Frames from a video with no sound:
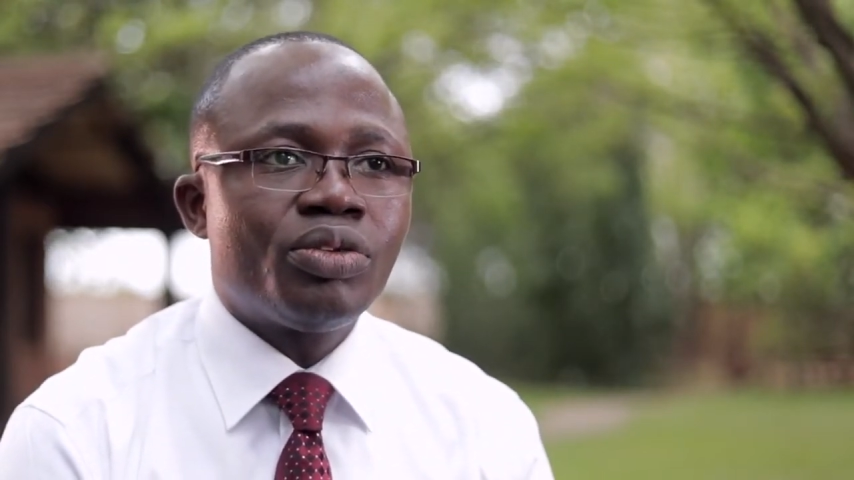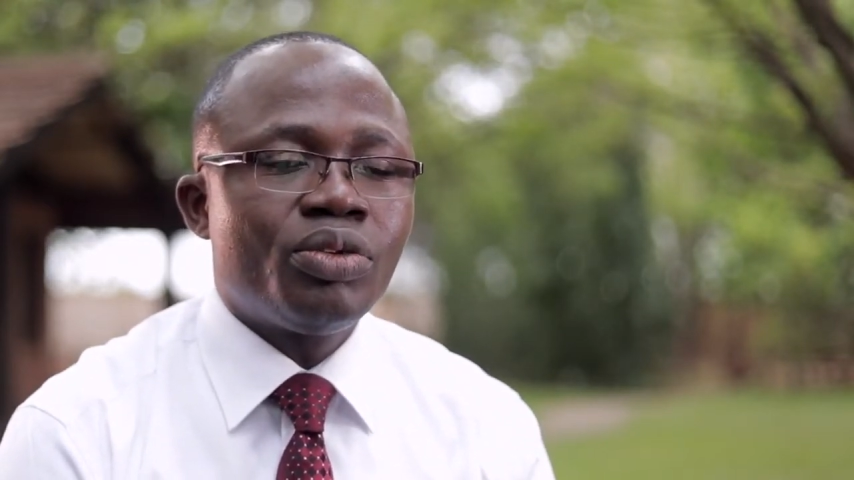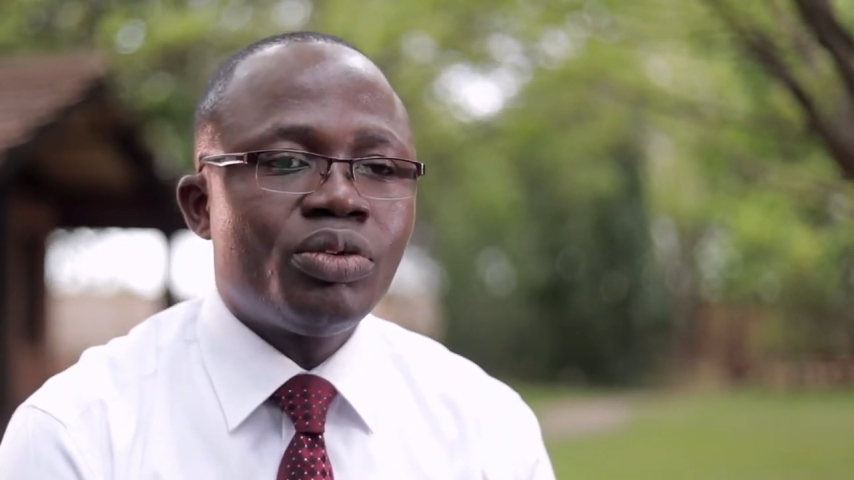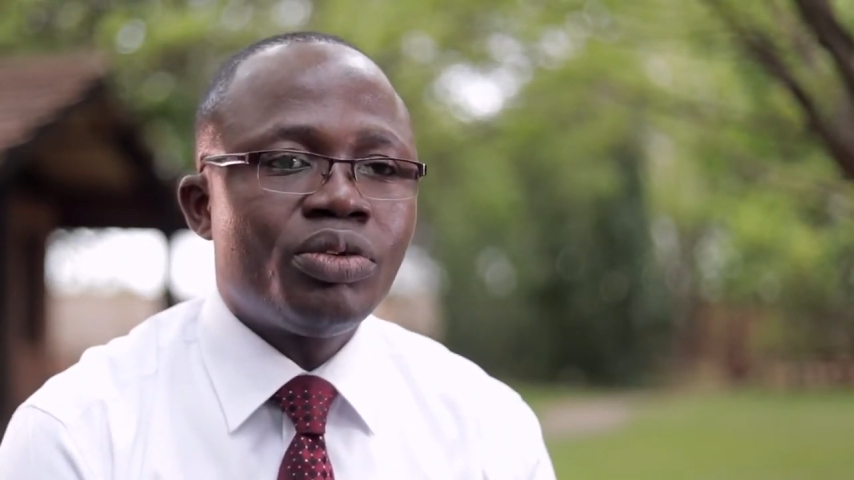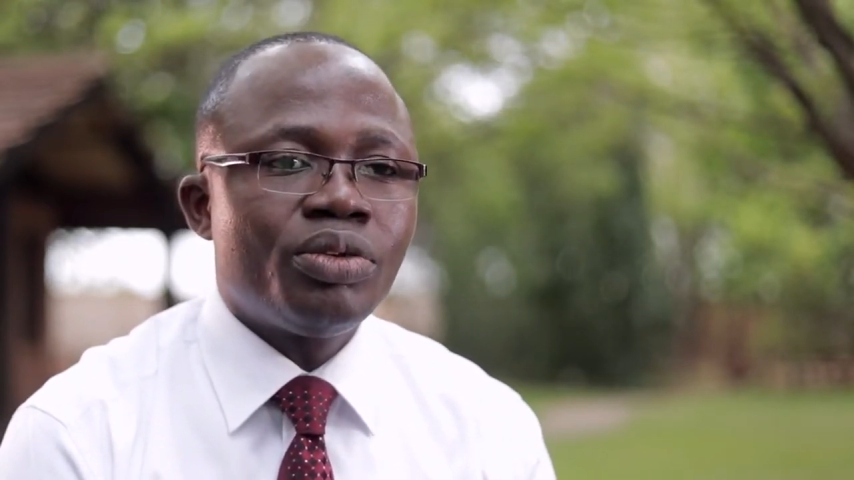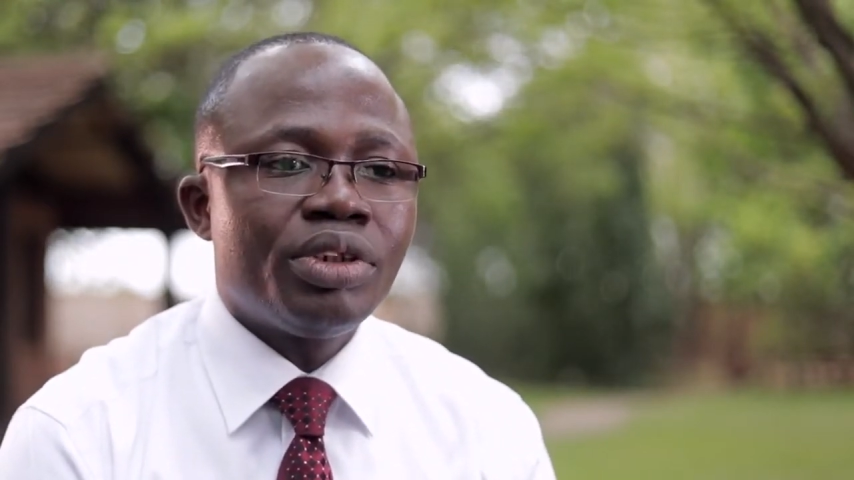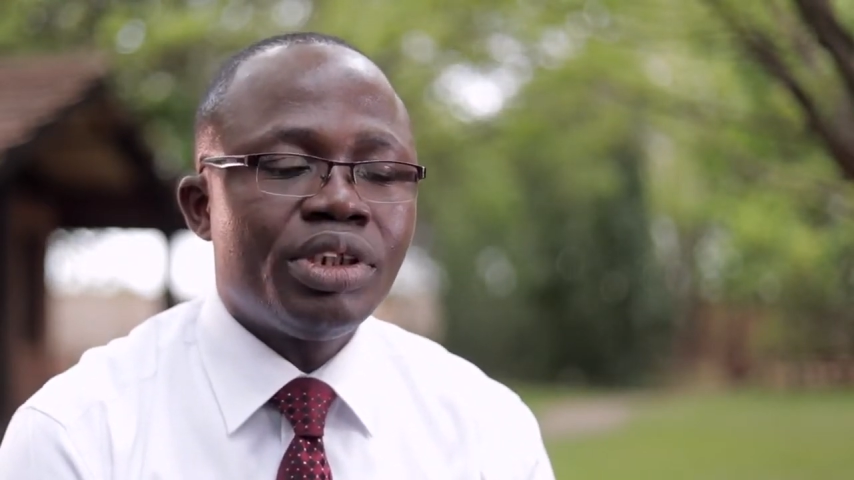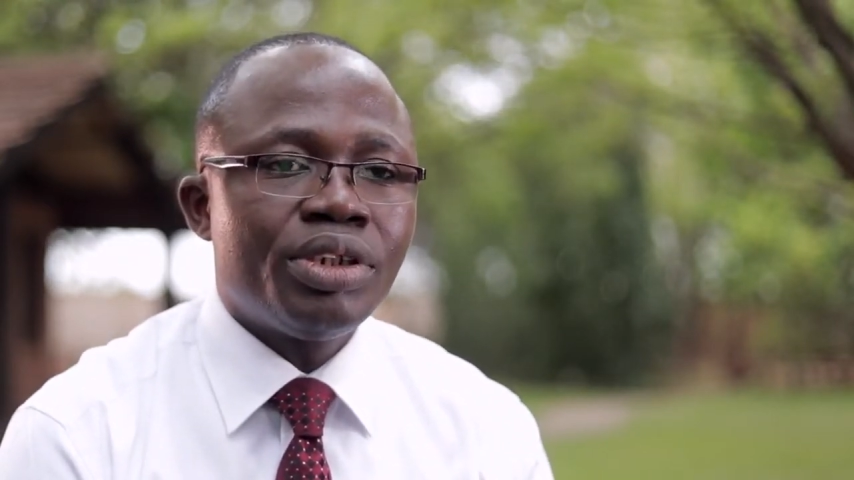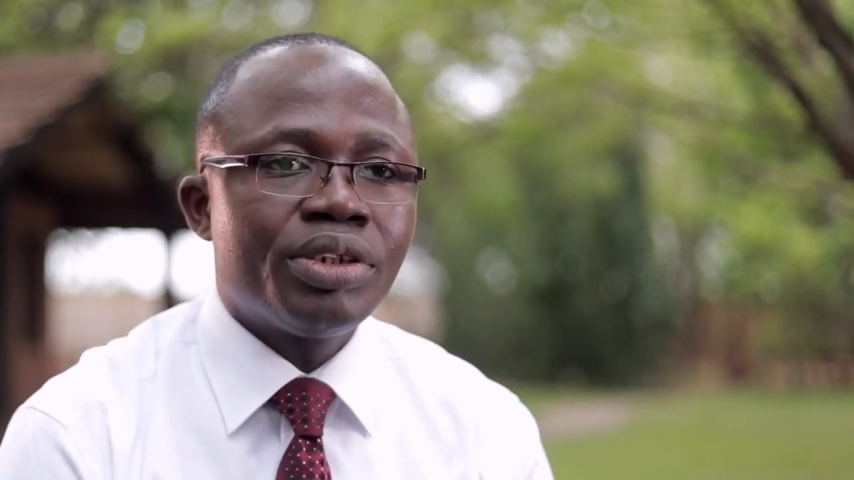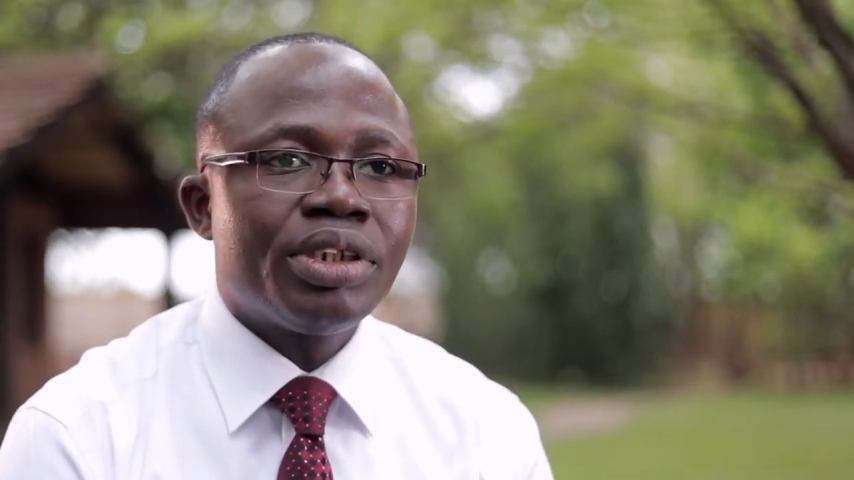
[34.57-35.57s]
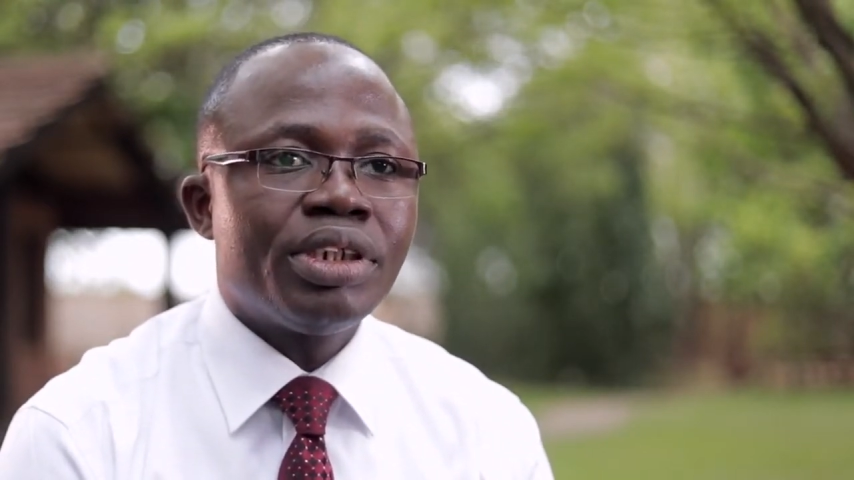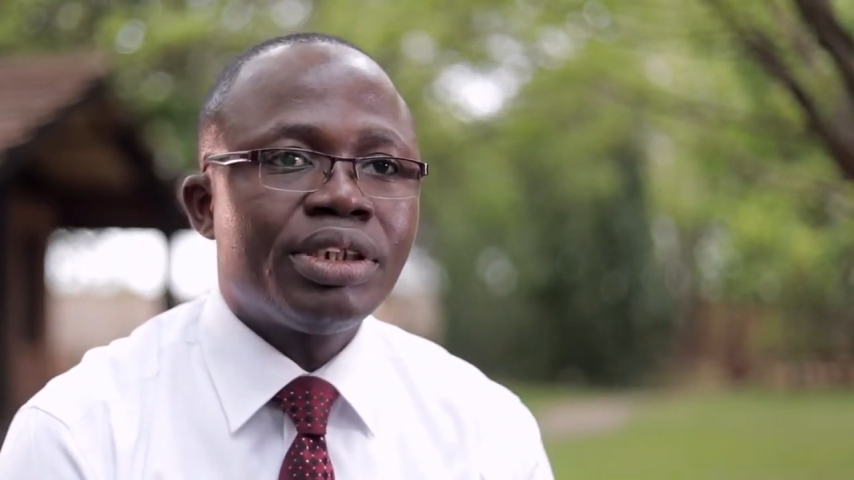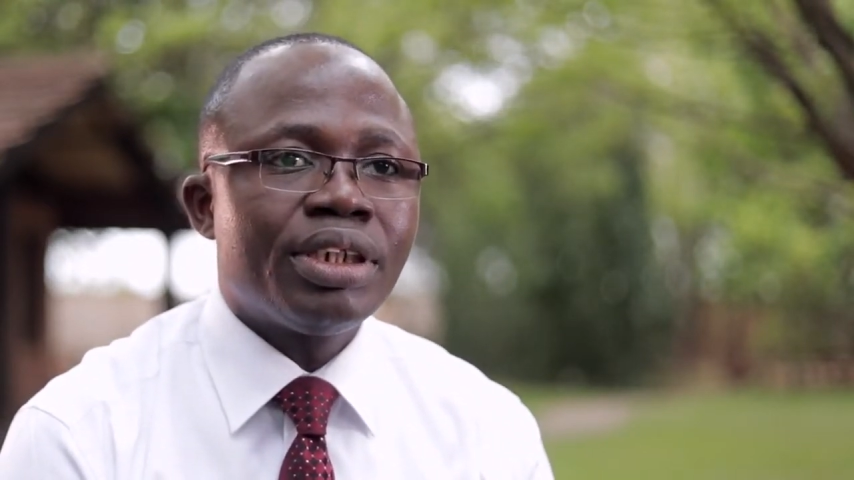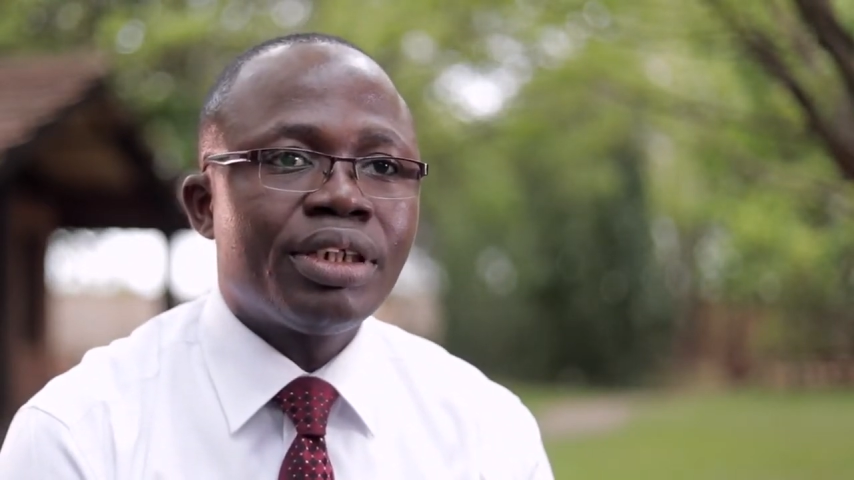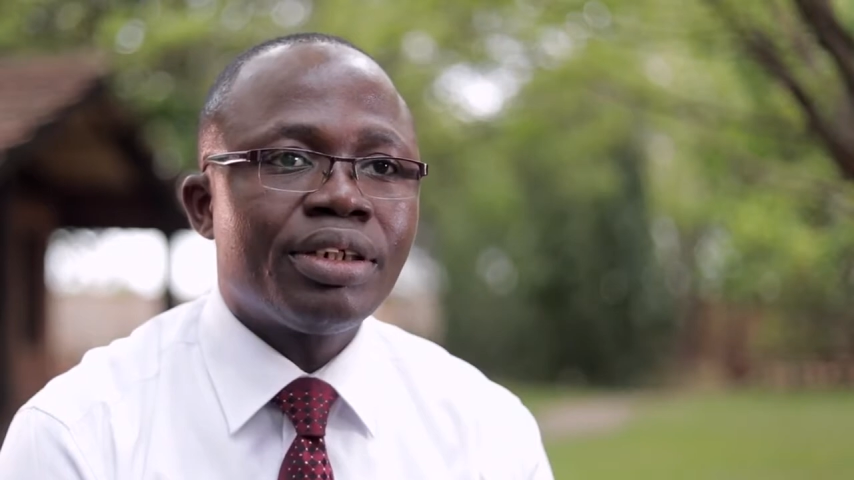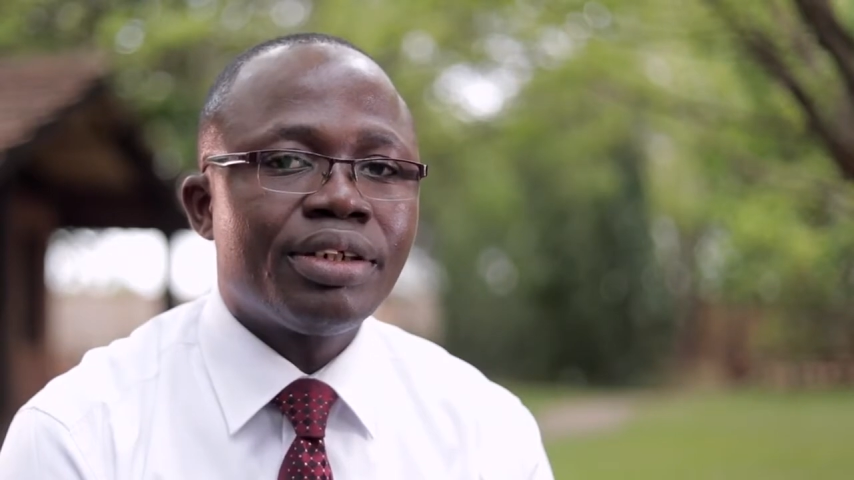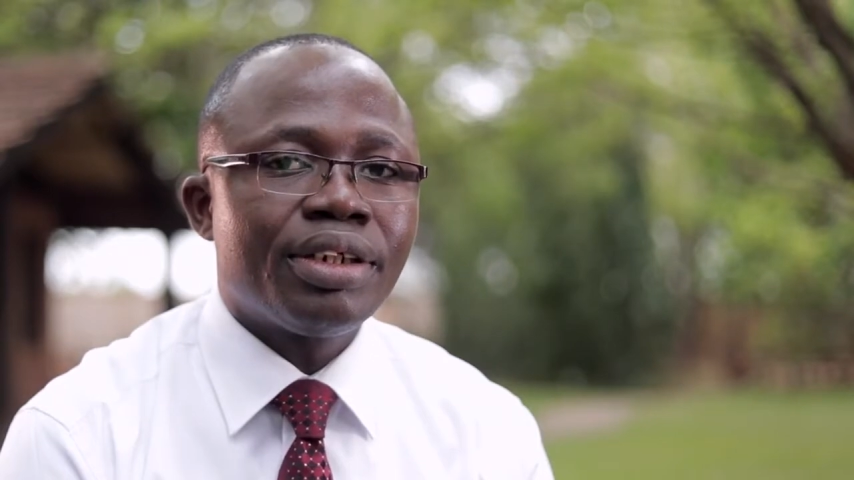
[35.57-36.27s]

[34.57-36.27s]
Two years later,